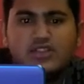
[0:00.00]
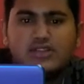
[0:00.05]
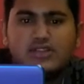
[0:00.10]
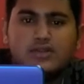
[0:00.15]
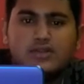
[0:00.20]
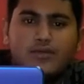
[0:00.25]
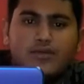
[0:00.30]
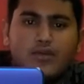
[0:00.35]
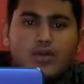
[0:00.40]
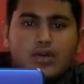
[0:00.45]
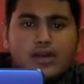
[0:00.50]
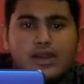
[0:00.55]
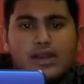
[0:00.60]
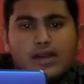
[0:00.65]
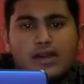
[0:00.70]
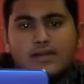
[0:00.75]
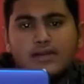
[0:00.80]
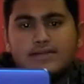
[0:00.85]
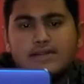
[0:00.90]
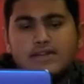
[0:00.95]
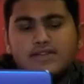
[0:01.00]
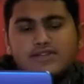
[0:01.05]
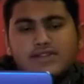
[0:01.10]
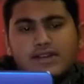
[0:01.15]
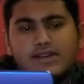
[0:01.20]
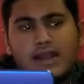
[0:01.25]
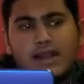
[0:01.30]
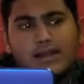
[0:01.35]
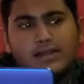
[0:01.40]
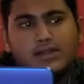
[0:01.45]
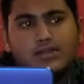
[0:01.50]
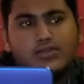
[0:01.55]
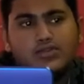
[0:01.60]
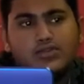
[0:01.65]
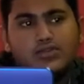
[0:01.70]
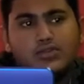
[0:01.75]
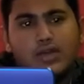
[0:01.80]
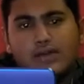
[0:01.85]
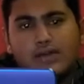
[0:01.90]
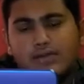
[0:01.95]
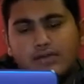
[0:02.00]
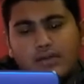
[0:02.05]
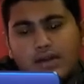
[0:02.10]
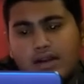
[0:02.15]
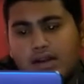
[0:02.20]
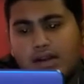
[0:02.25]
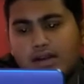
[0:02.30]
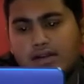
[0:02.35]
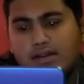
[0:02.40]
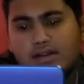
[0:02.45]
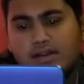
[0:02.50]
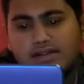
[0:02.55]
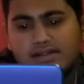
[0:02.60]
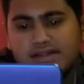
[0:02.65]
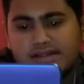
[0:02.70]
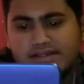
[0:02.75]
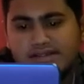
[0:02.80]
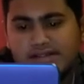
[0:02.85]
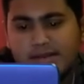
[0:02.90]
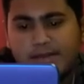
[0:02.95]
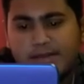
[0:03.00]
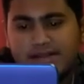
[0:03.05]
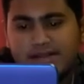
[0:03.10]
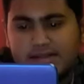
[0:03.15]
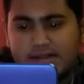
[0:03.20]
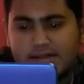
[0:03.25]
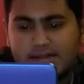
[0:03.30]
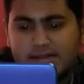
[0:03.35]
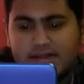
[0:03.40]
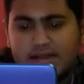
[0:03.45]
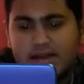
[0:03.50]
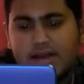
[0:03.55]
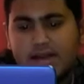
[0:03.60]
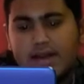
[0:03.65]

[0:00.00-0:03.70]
is the 4K resolution like the 2160 pixels.